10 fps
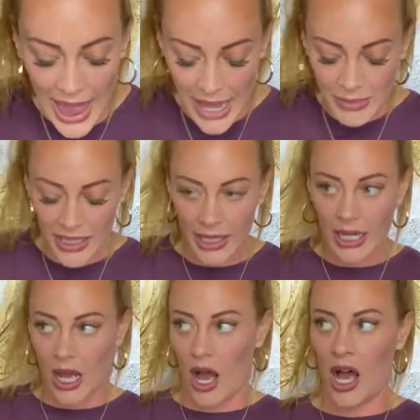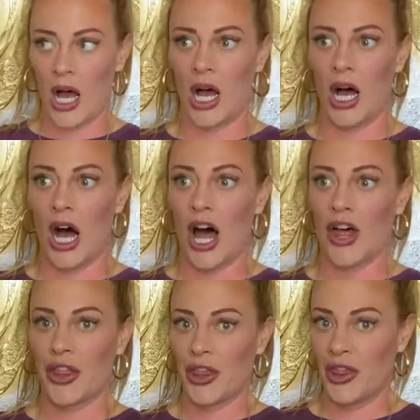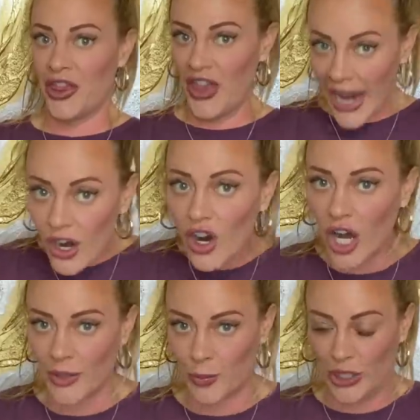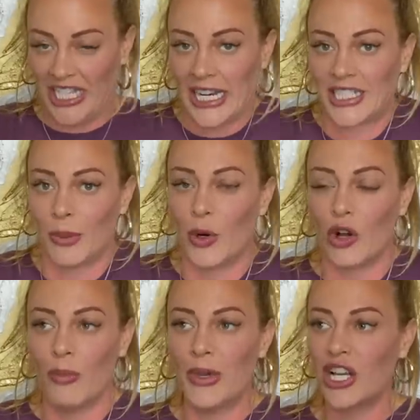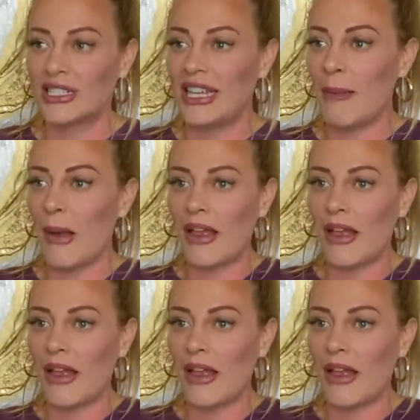and be like, uh, they're unpredictable because they,